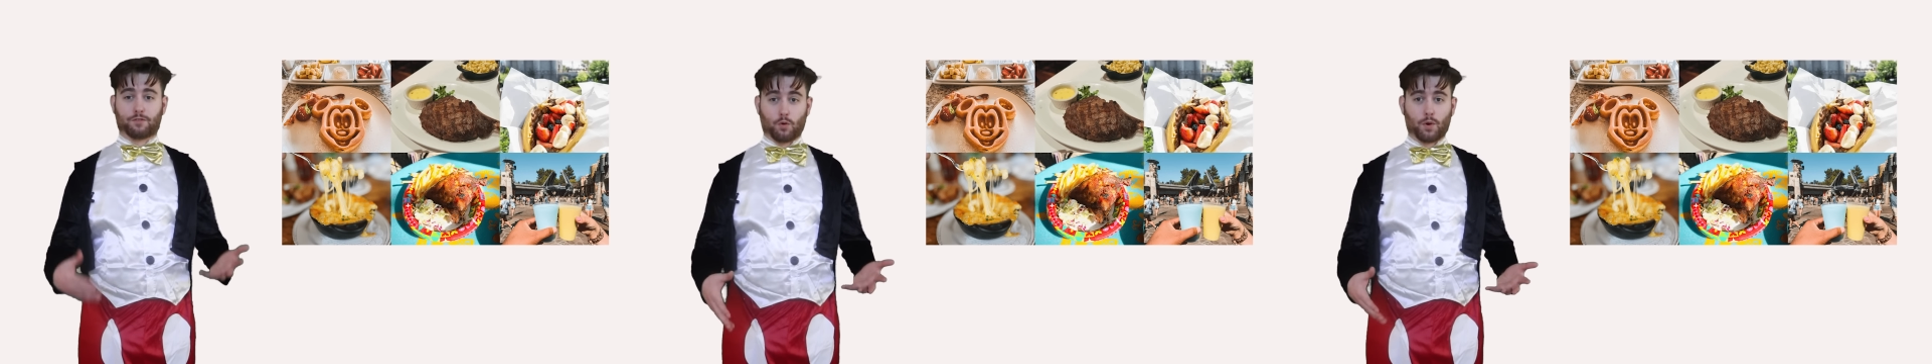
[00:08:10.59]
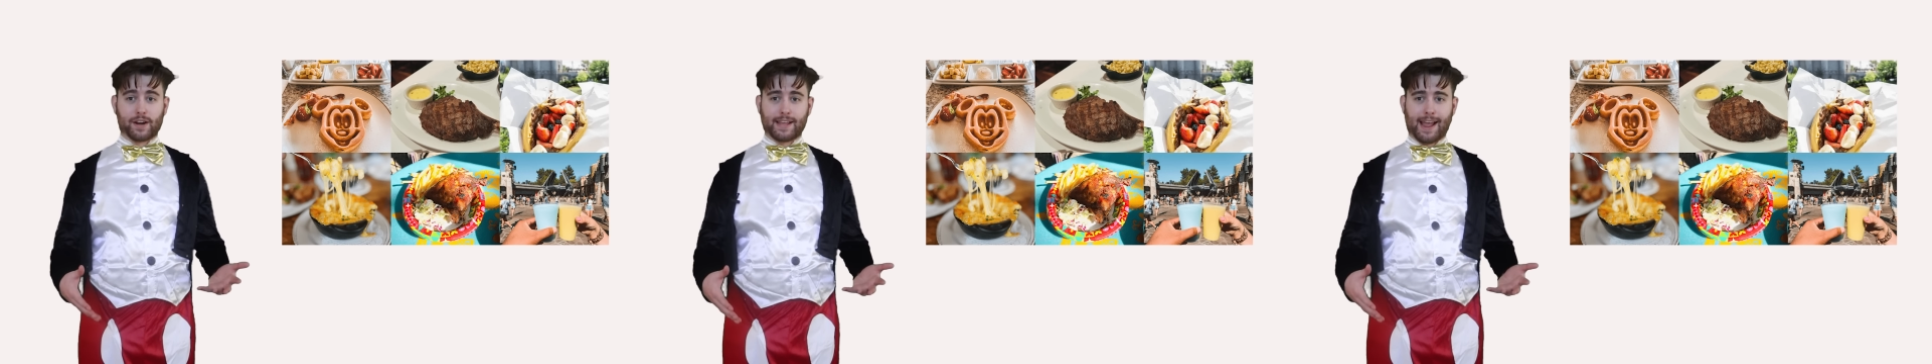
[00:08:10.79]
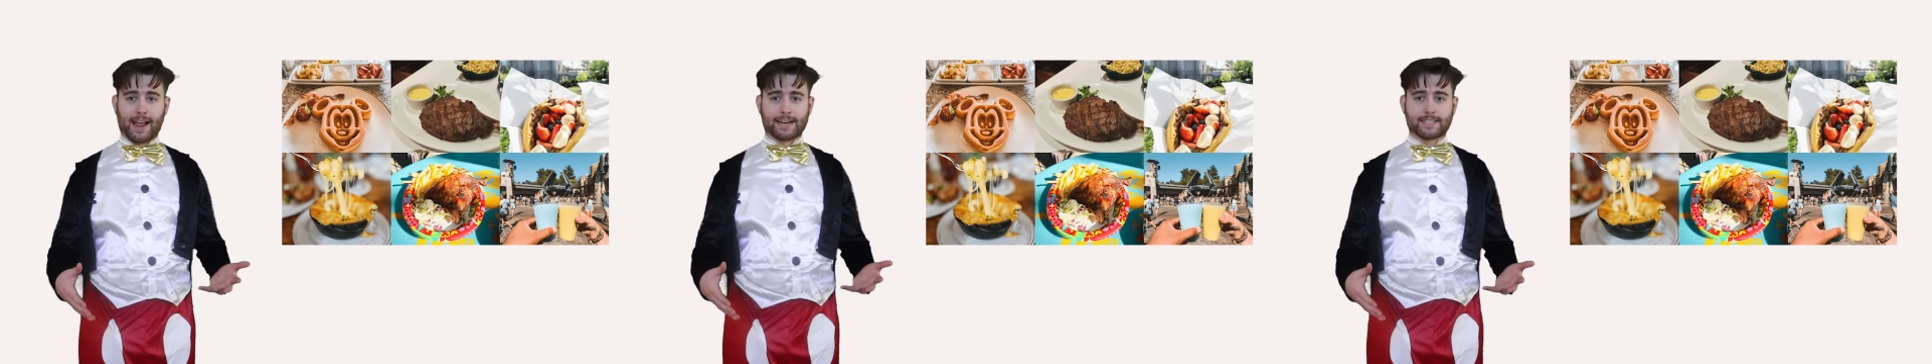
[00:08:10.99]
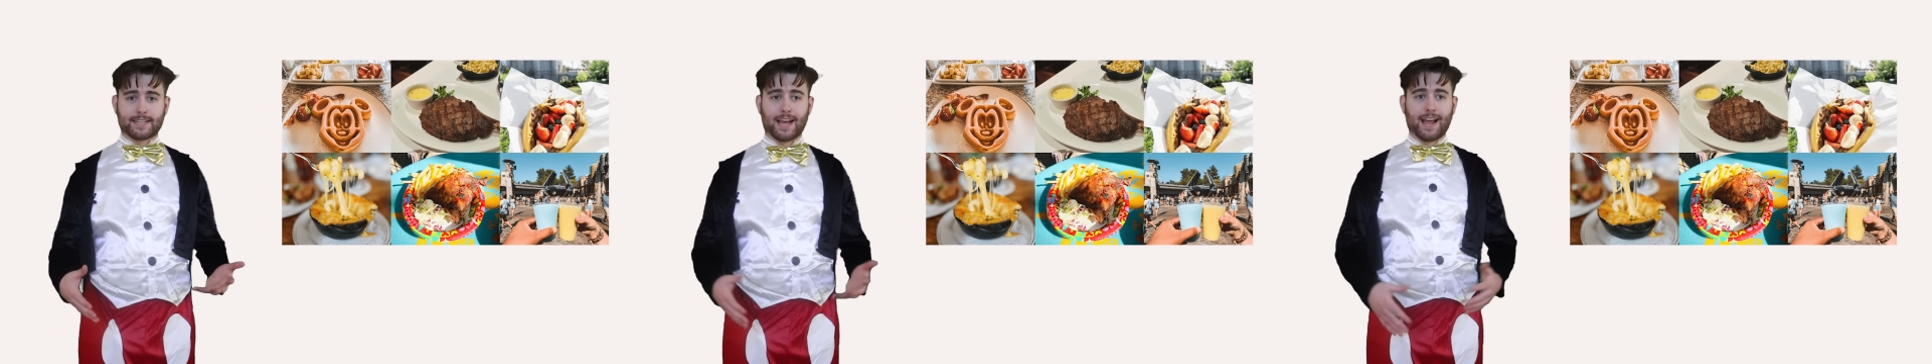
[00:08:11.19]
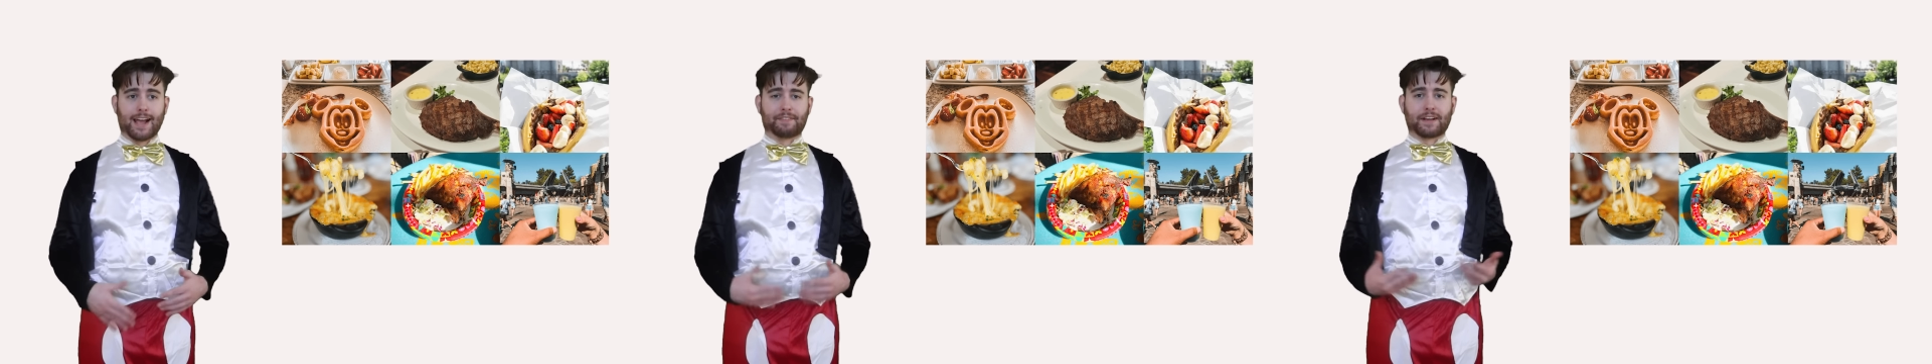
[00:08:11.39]
48
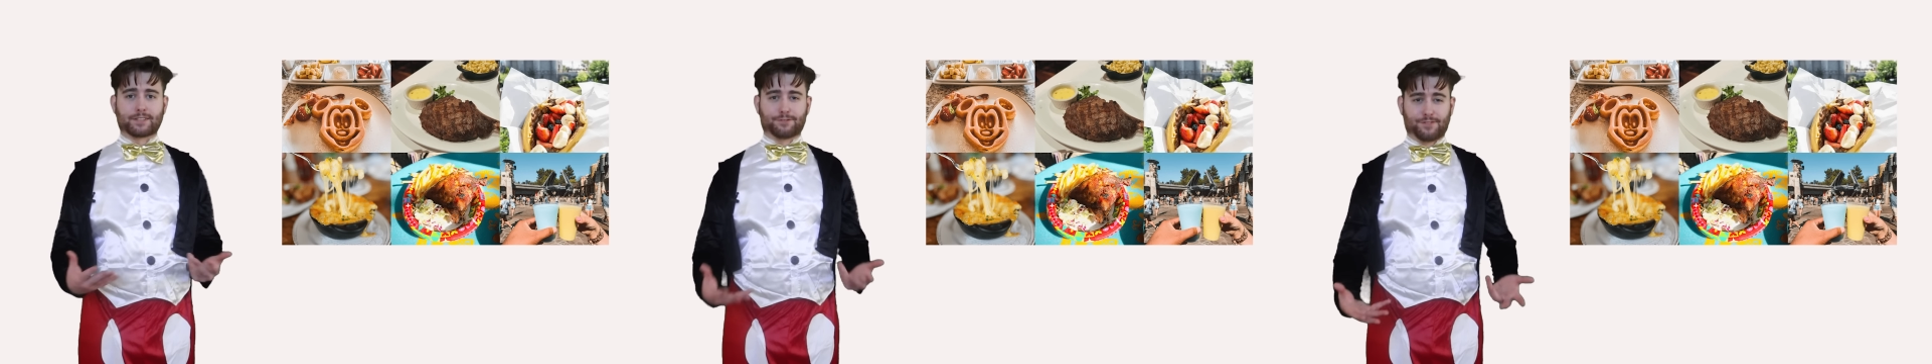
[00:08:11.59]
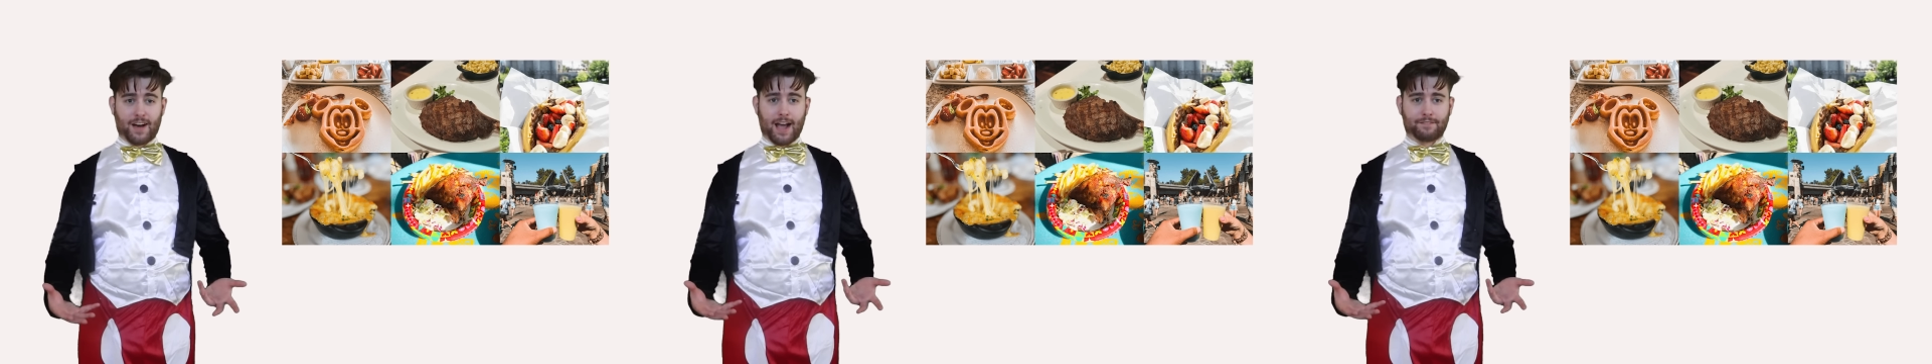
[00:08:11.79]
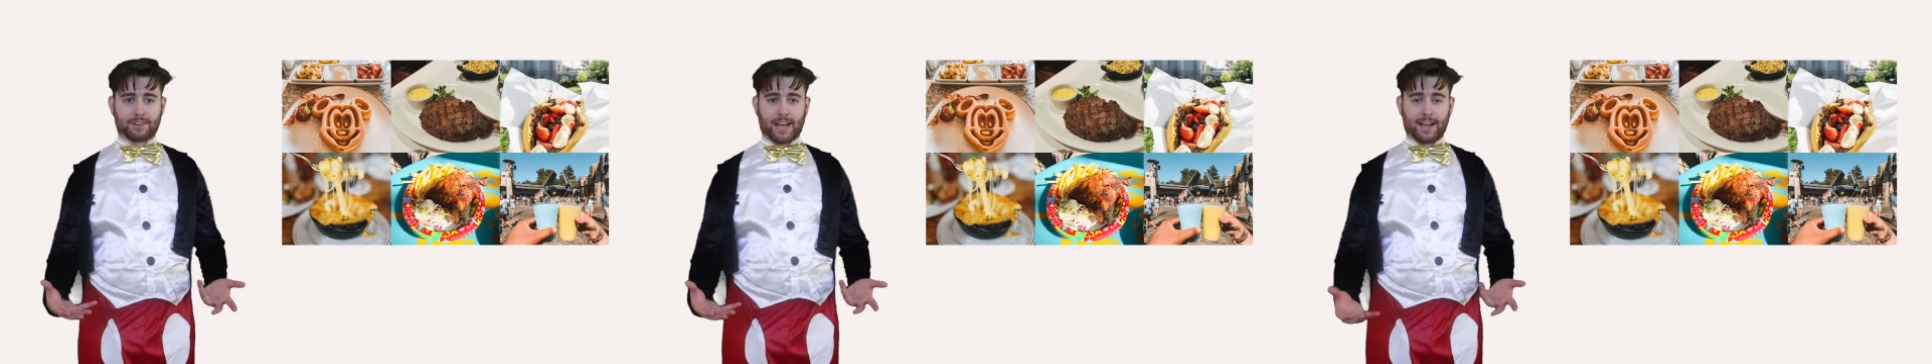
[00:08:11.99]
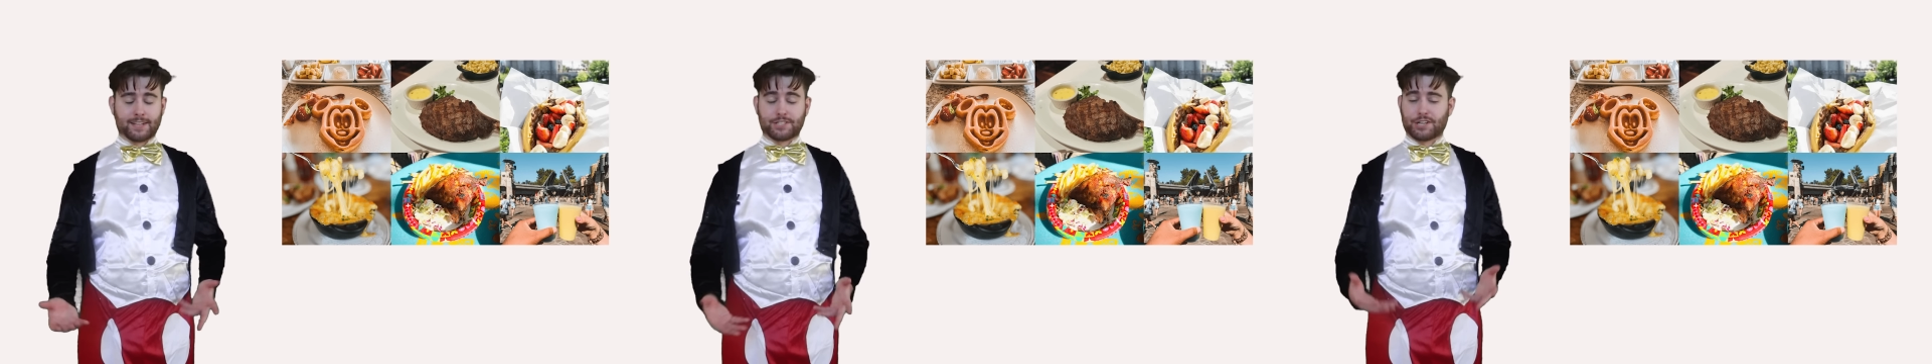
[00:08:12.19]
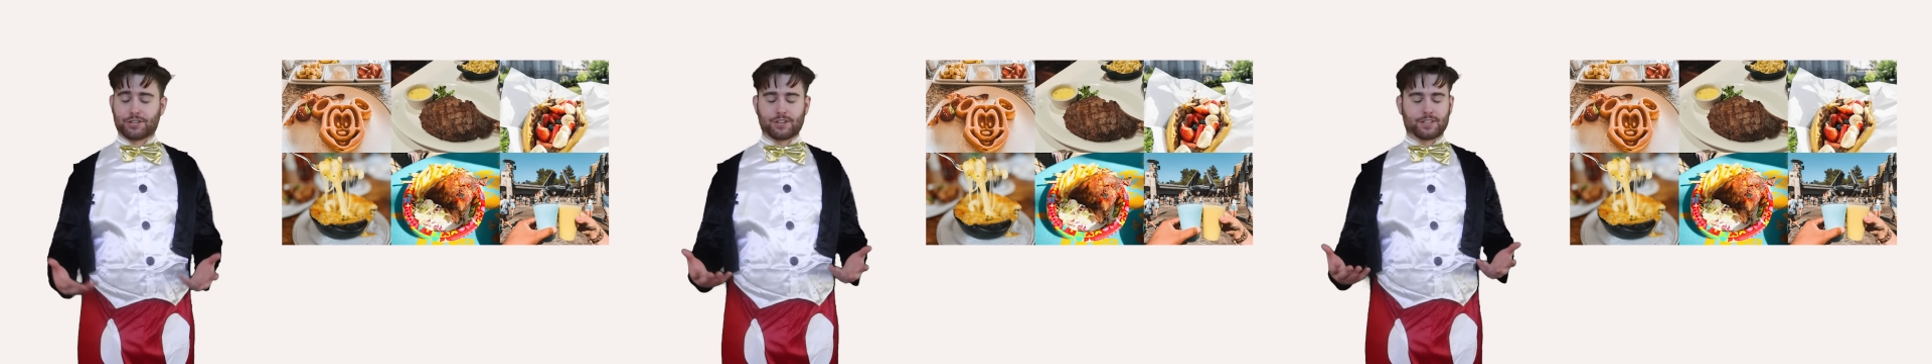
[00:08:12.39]
and that's five
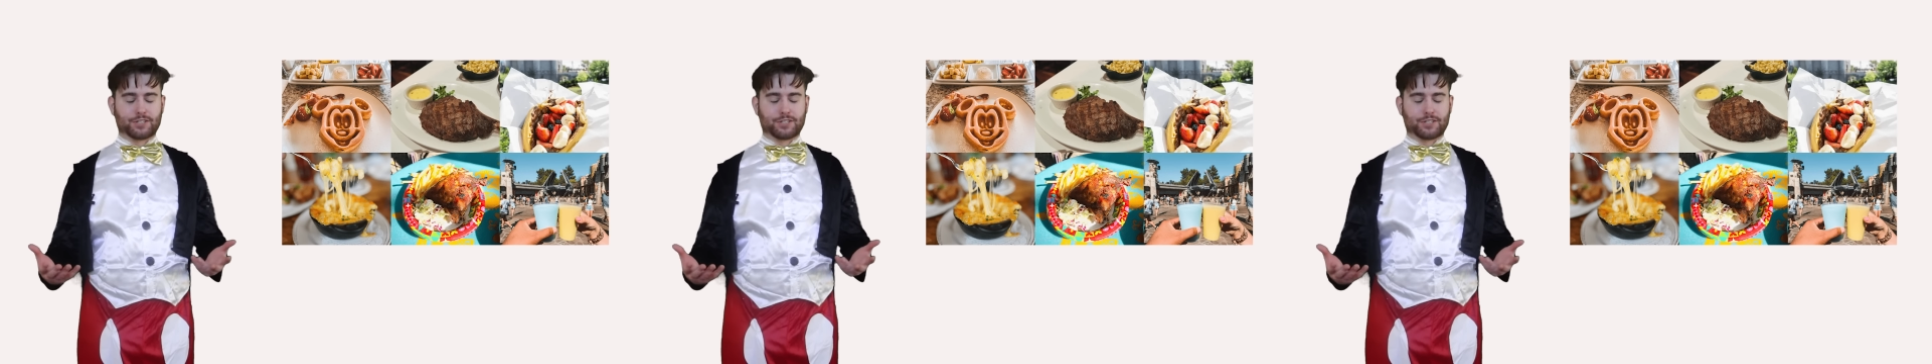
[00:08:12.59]
days, and